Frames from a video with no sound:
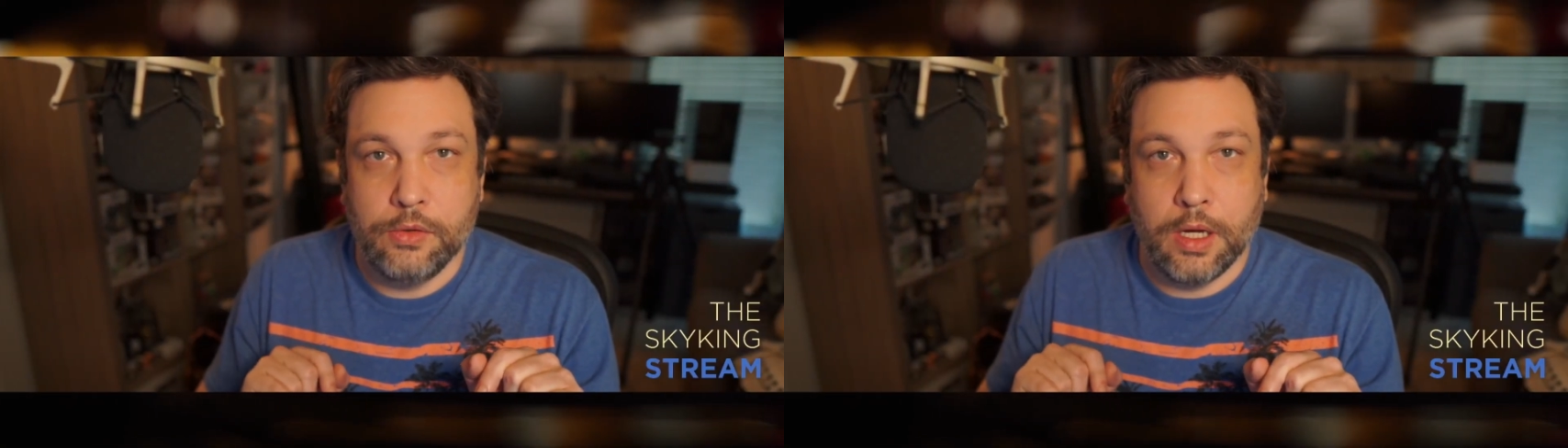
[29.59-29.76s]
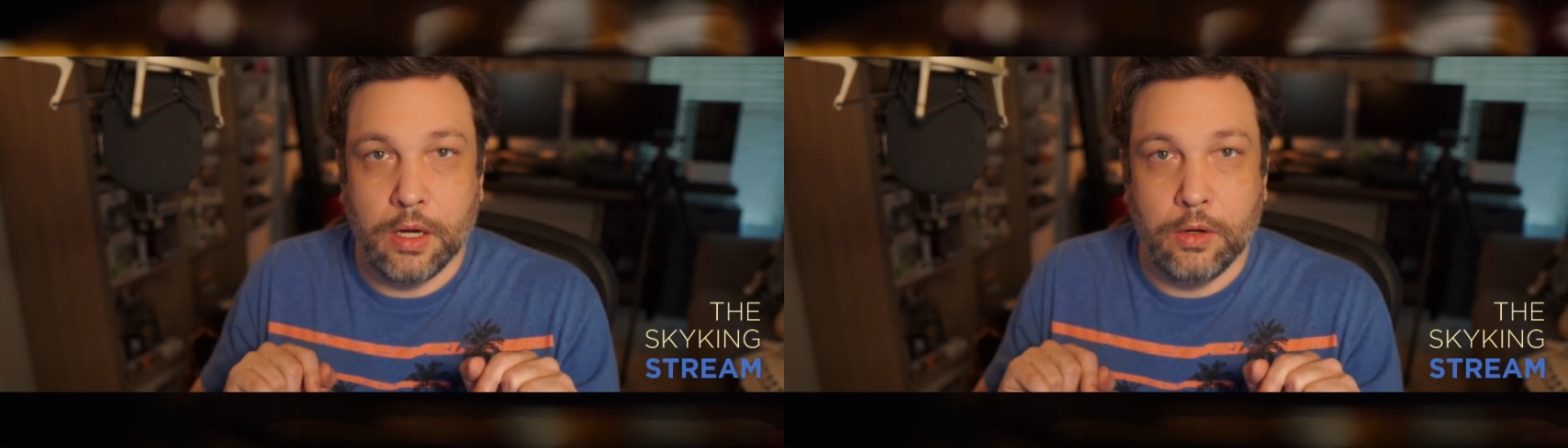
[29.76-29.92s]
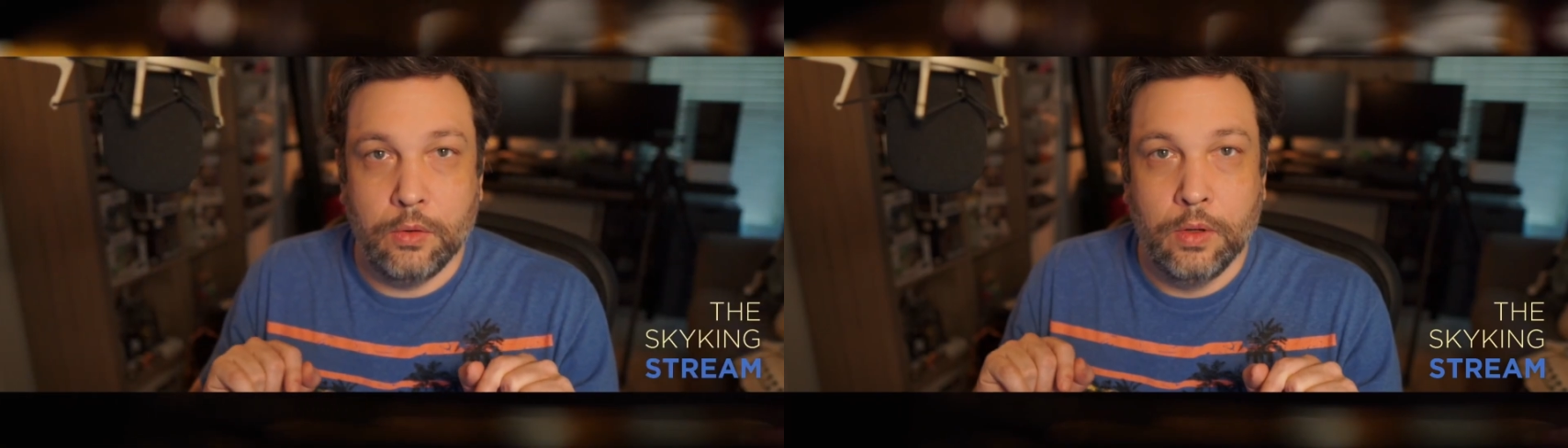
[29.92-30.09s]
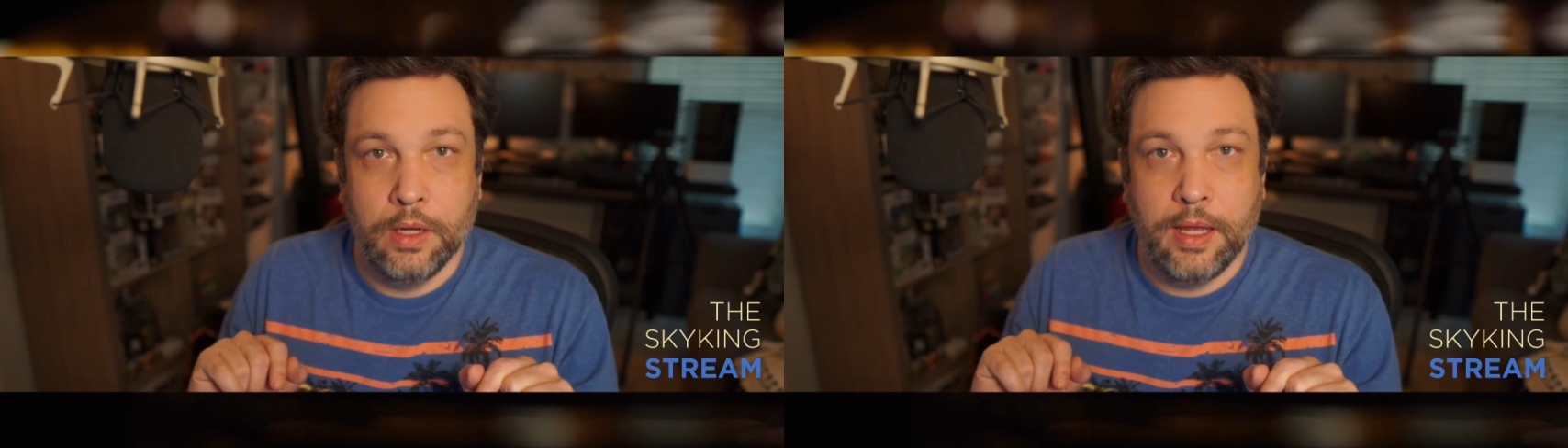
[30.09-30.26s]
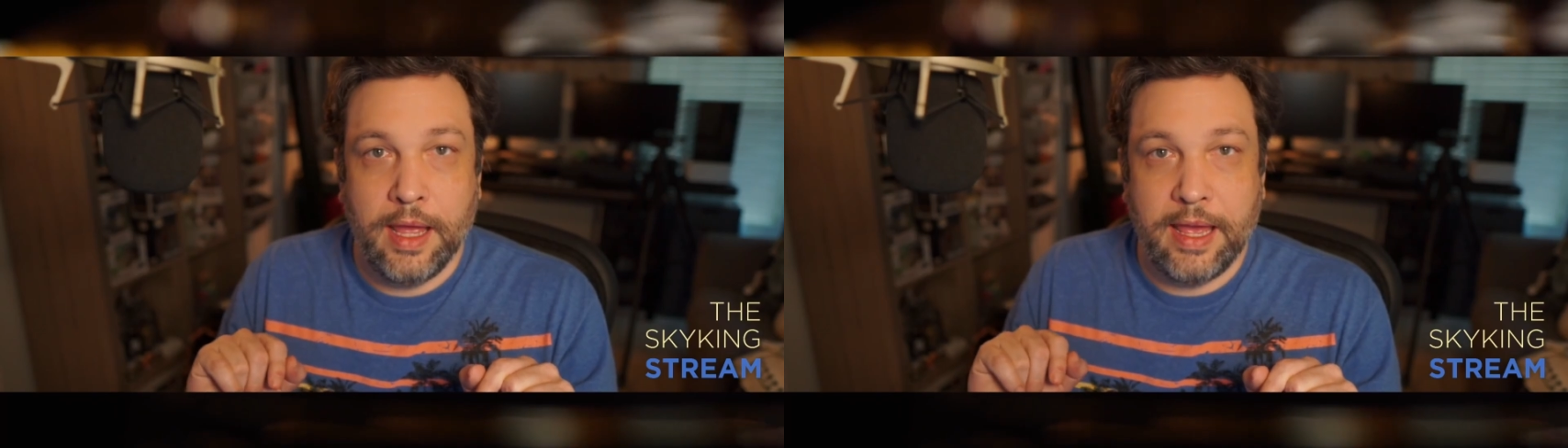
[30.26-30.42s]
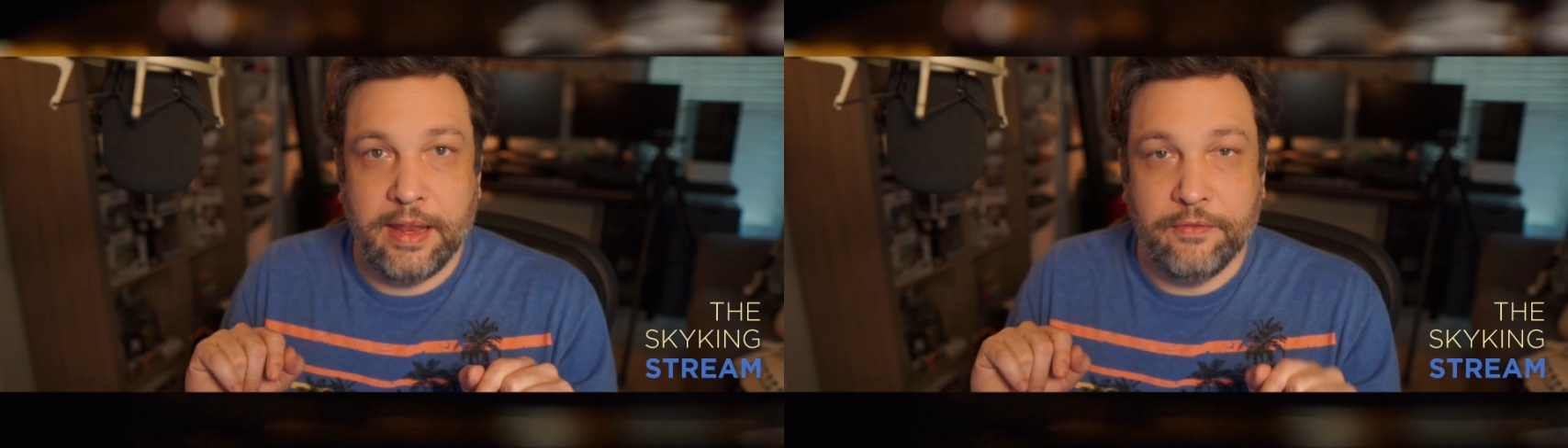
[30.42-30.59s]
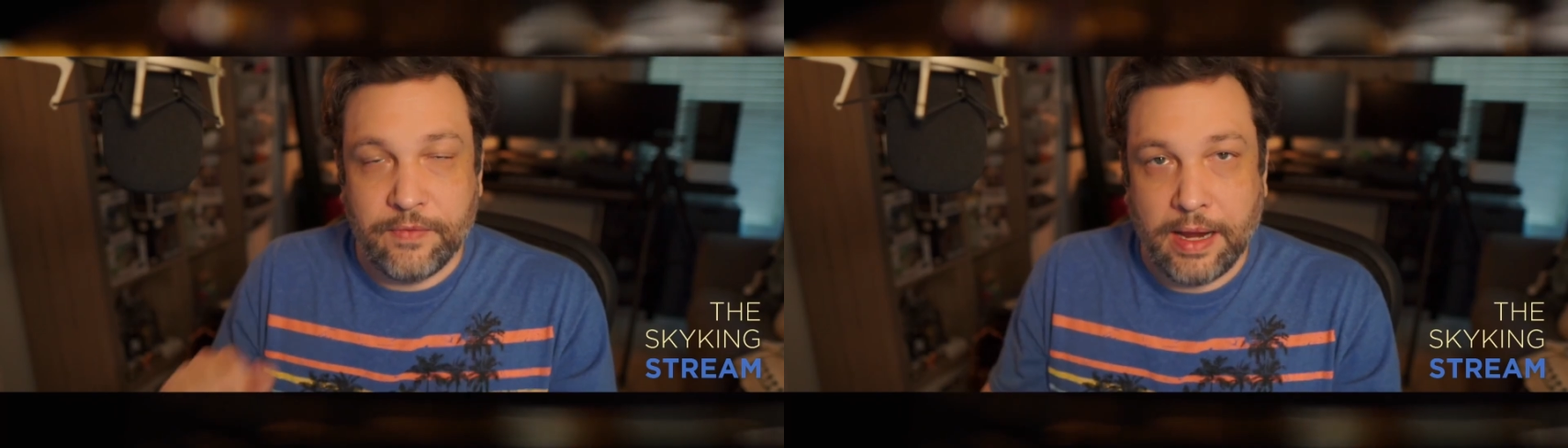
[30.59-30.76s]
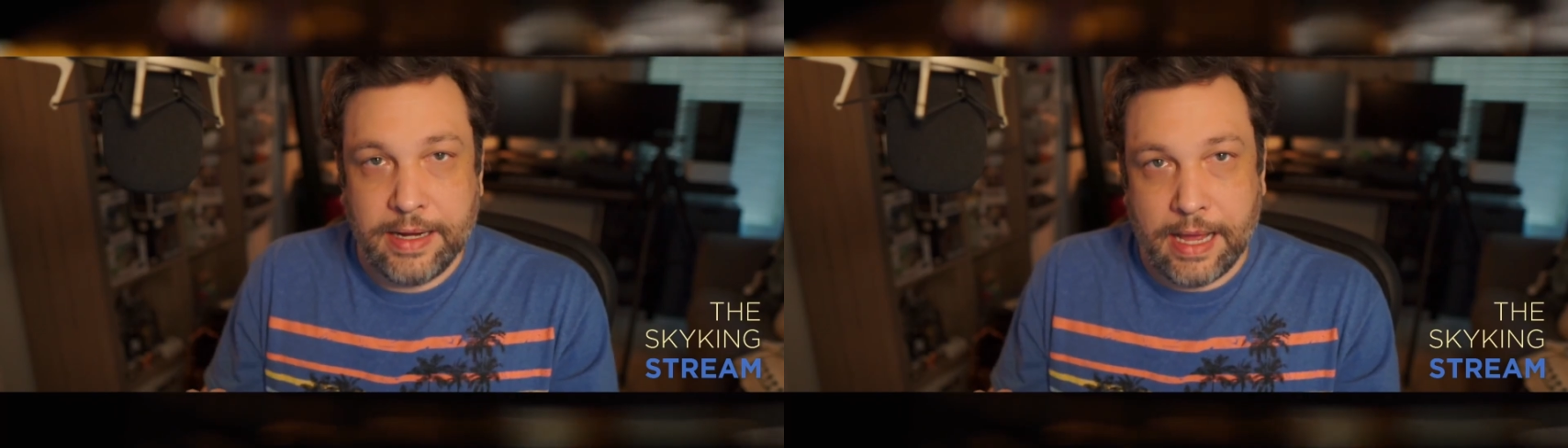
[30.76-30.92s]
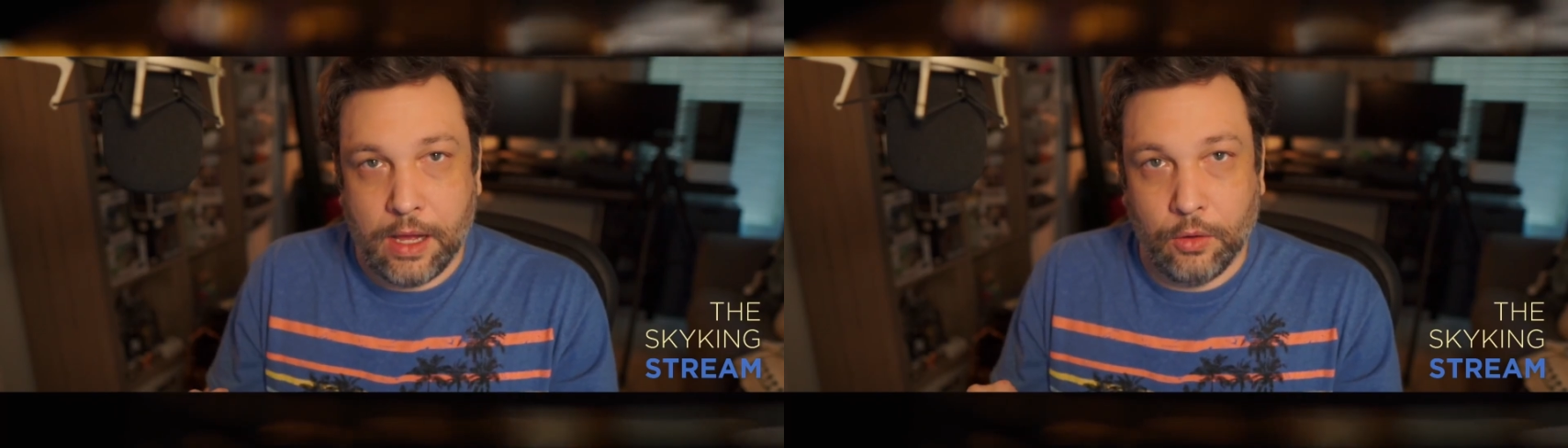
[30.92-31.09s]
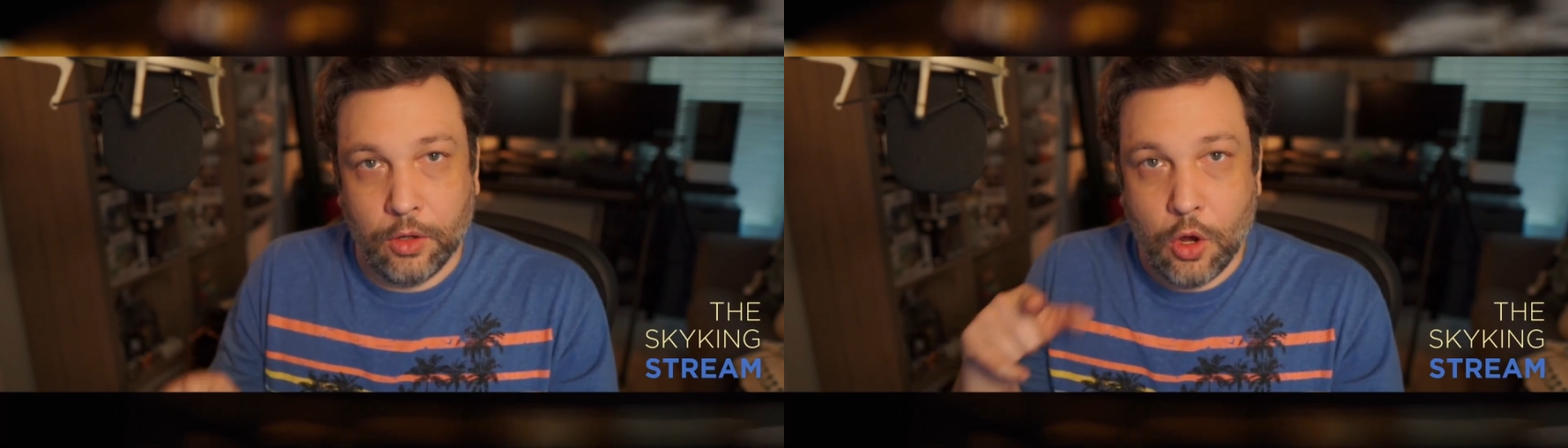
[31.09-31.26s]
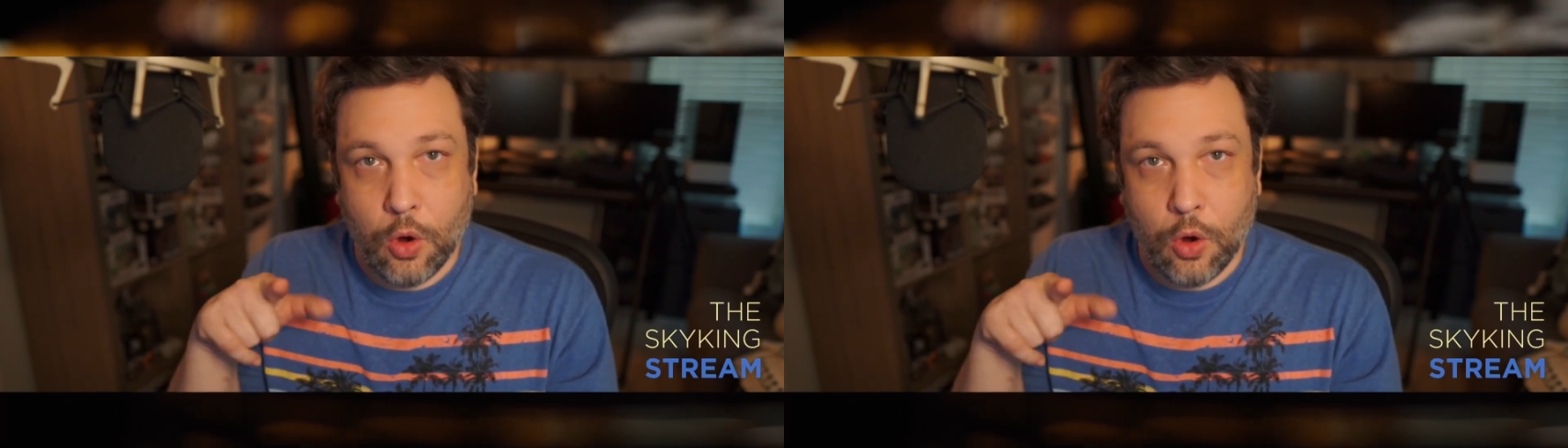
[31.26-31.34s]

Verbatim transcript: go and find out